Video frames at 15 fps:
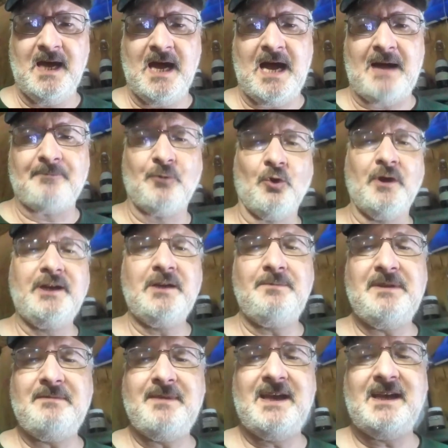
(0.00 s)
I'm going to
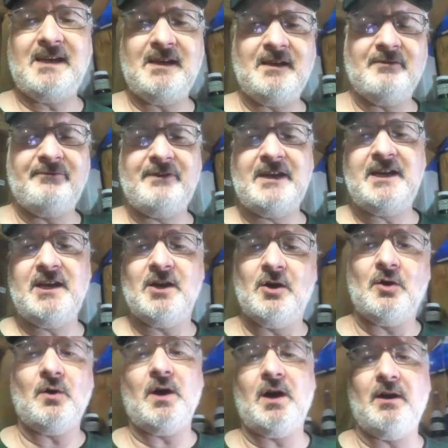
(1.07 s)
be making a
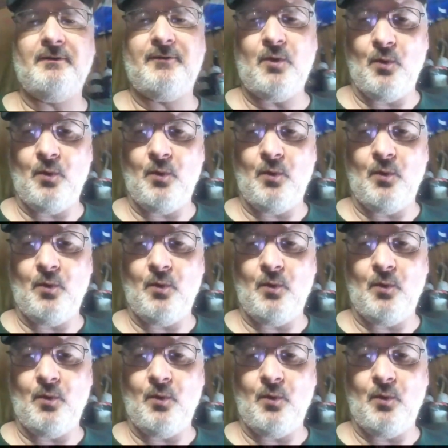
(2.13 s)
video of